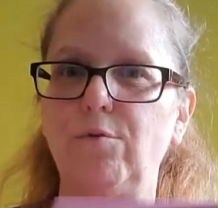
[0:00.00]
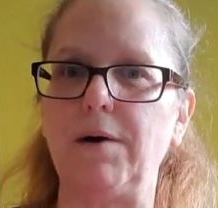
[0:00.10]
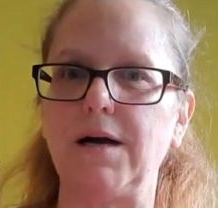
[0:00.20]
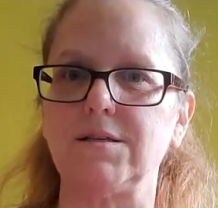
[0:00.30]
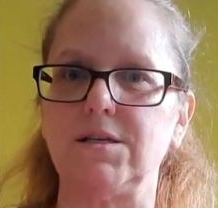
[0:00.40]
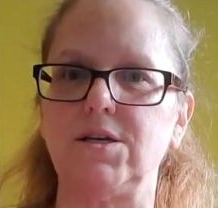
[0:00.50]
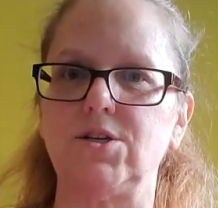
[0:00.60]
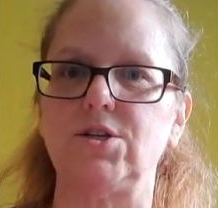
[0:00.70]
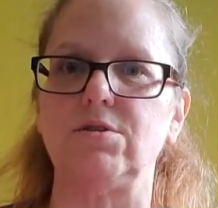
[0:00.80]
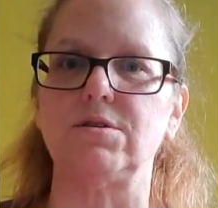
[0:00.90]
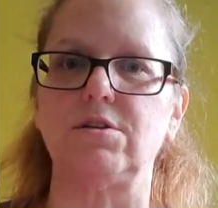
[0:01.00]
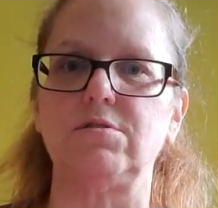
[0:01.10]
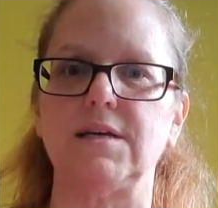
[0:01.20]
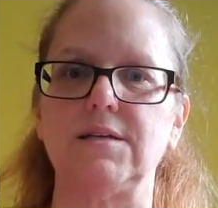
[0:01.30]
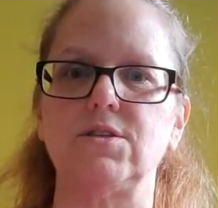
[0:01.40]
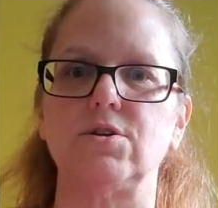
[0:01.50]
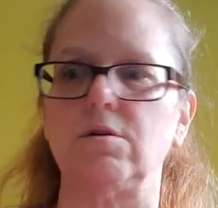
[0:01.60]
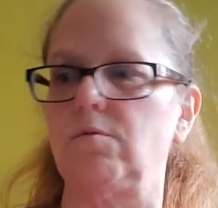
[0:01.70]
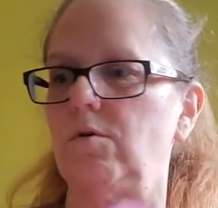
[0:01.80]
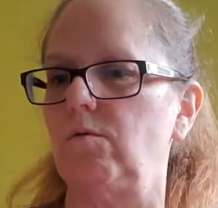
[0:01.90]
box of tissue, a little denser,
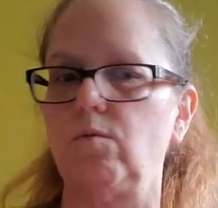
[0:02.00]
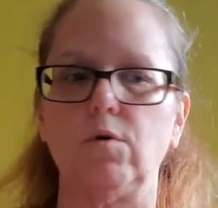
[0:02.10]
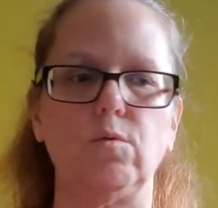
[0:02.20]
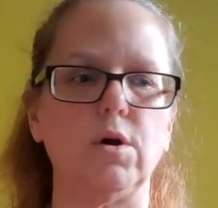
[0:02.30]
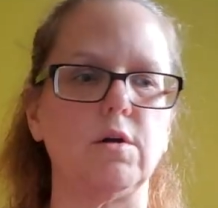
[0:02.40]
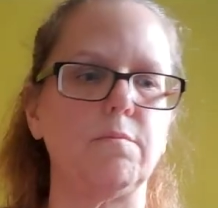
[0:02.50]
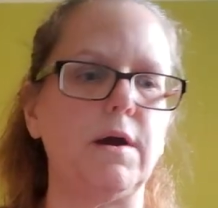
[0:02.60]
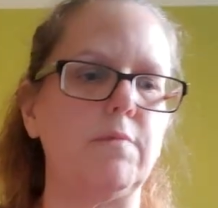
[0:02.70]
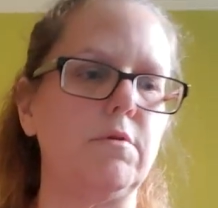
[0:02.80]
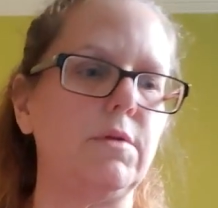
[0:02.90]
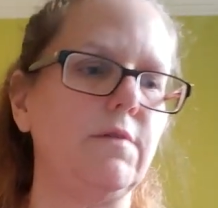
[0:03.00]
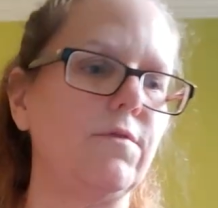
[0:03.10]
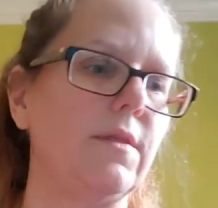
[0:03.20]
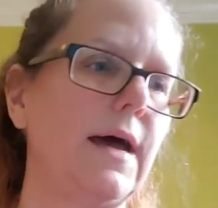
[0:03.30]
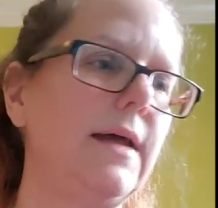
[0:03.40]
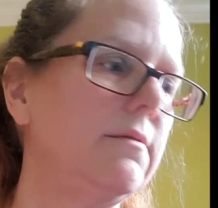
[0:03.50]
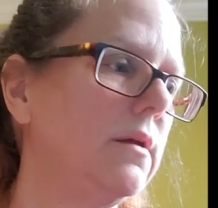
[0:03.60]
will work probably for that.